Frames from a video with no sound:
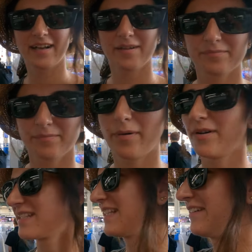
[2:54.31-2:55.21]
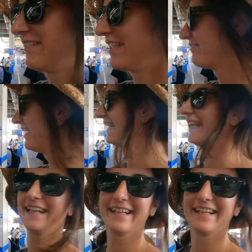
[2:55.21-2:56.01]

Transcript: I'm positively ready.